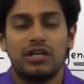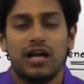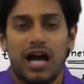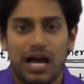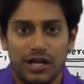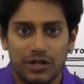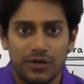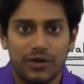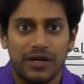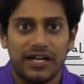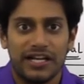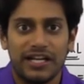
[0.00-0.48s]

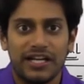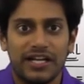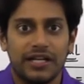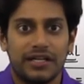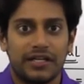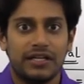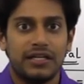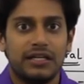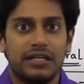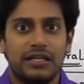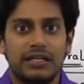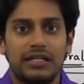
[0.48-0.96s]
Are you getting
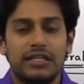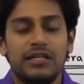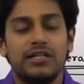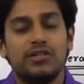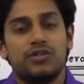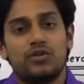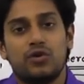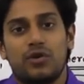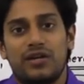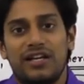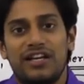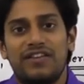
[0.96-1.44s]
it?
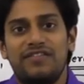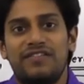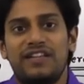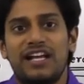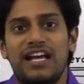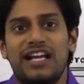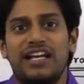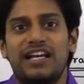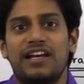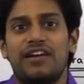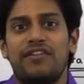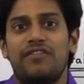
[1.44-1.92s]
So if
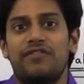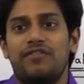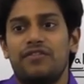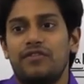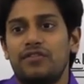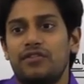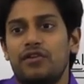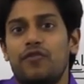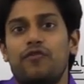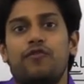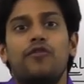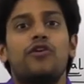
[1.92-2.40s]
they give
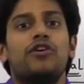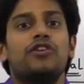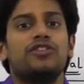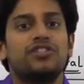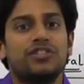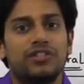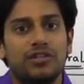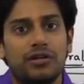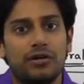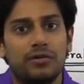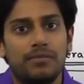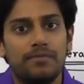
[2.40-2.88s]
the
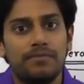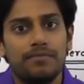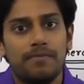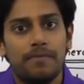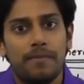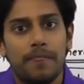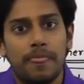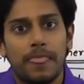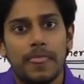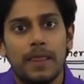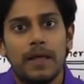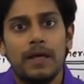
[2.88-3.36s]
first term
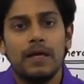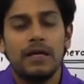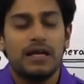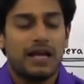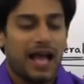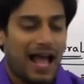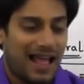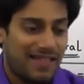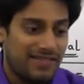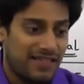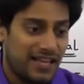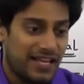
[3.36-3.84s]

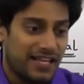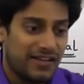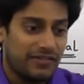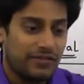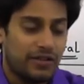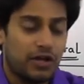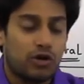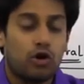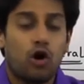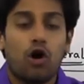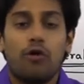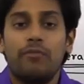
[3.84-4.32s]
and they give
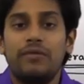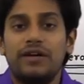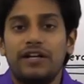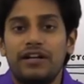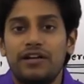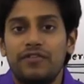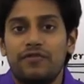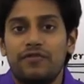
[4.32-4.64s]
the common